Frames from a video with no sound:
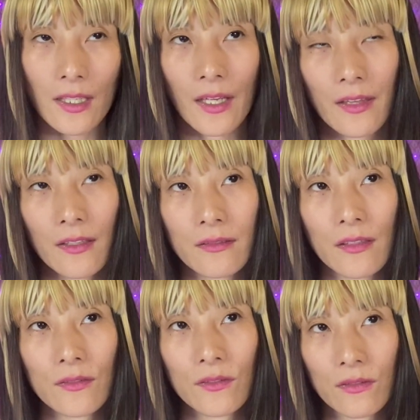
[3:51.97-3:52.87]
I think
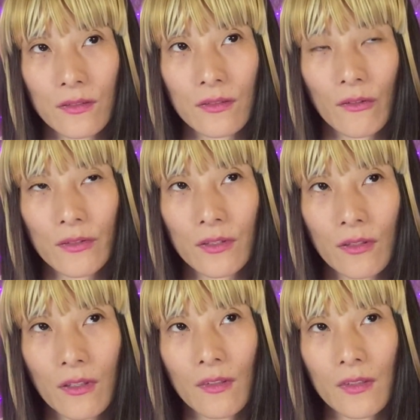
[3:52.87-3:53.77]
that's true.
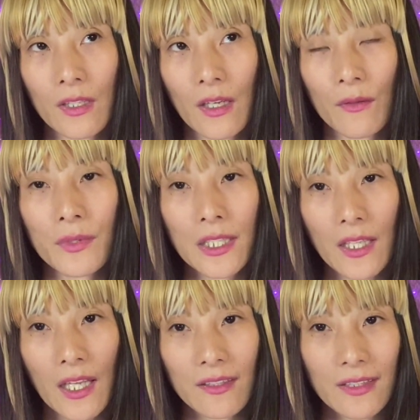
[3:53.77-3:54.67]
Also, the
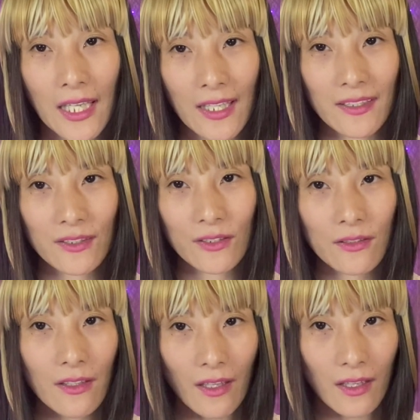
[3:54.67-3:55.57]

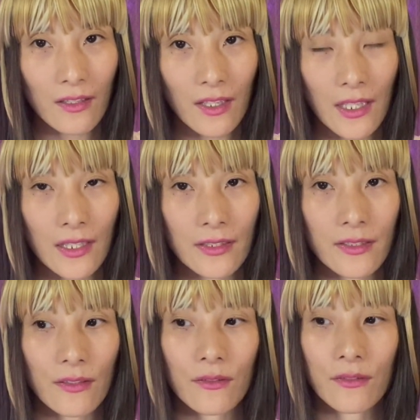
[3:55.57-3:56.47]
re-education thing is
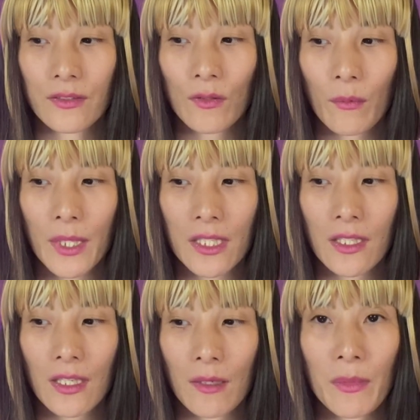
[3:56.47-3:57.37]
so
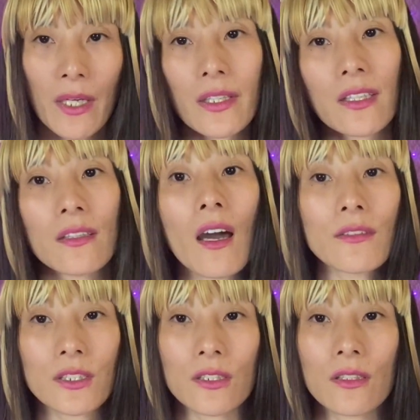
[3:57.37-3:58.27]
many American
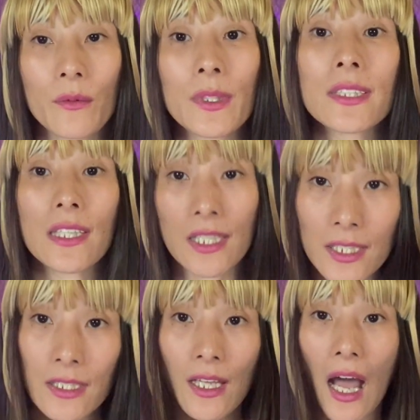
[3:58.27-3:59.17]
culture was
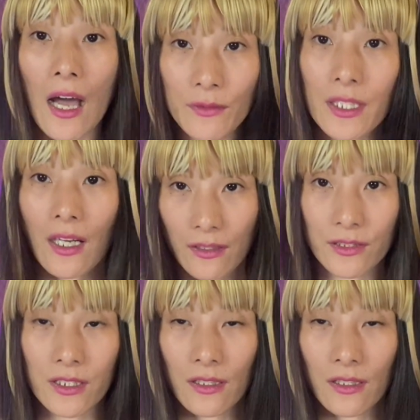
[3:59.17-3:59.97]
in our culture